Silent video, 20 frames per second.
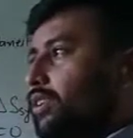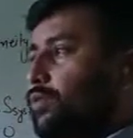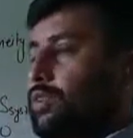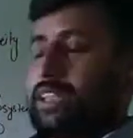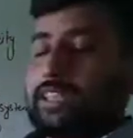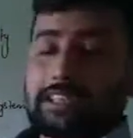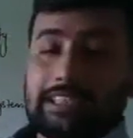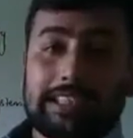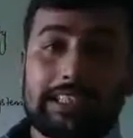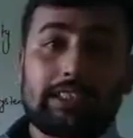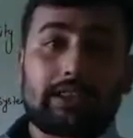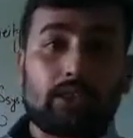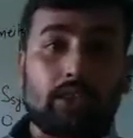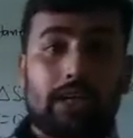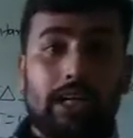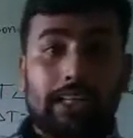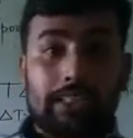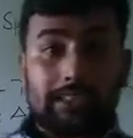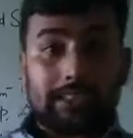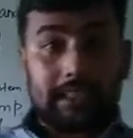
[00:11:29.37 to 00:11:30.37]
You can see in your
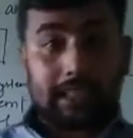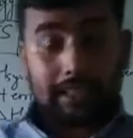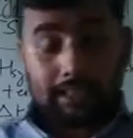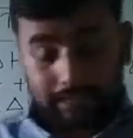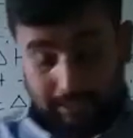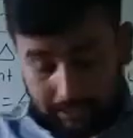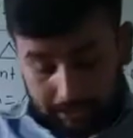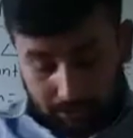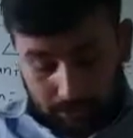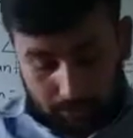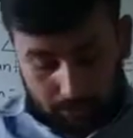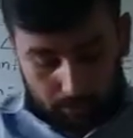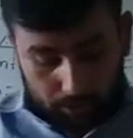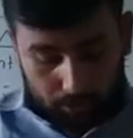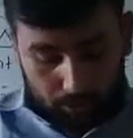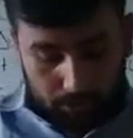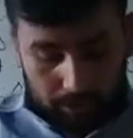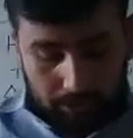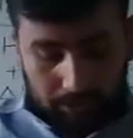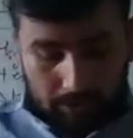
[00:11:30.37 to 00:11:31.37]
NCERT textbook